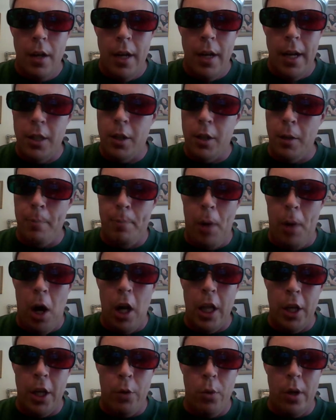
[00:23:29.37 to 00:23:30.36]
It's a
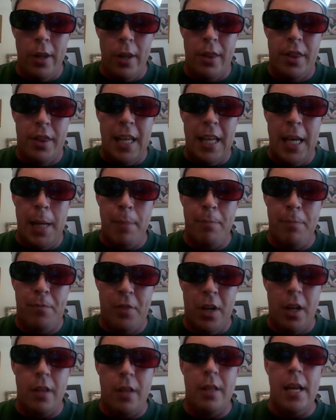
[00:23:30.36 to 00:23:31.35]
Bollywood theme
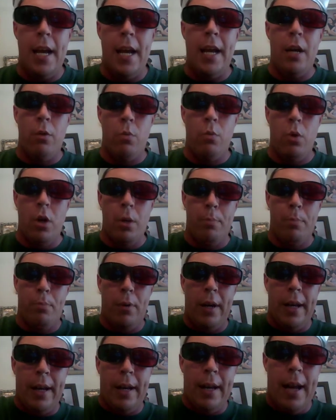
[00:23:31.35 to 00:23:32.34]
for the day, and we're
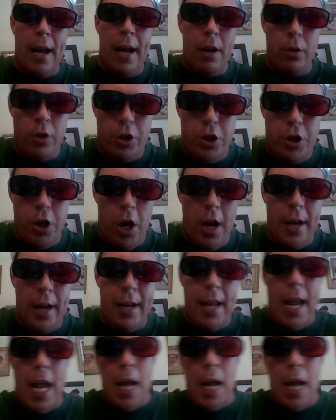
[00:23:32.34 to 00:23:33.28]
bringing out John